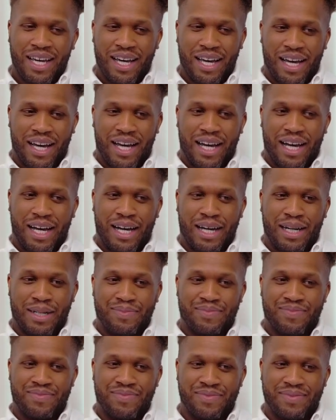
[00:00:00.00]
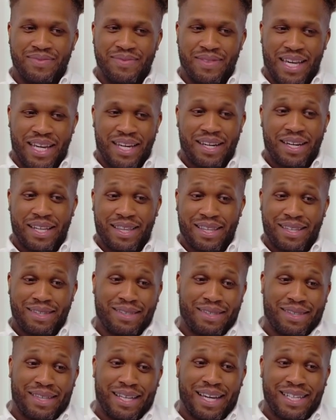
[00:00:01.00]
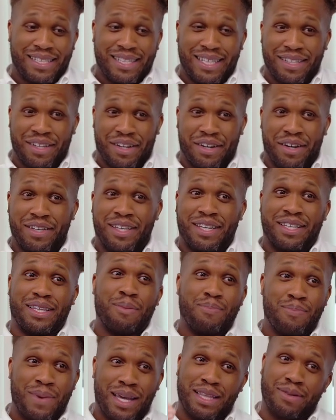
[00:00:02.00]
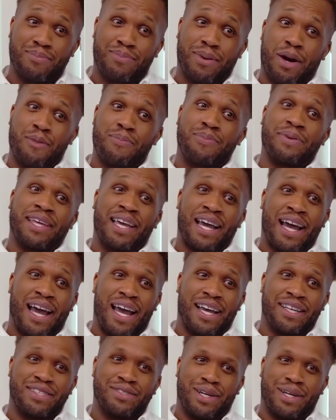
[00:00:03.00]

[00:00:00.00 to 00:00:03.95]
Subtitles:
And I think I said to you earlier, that made the bar pretty high.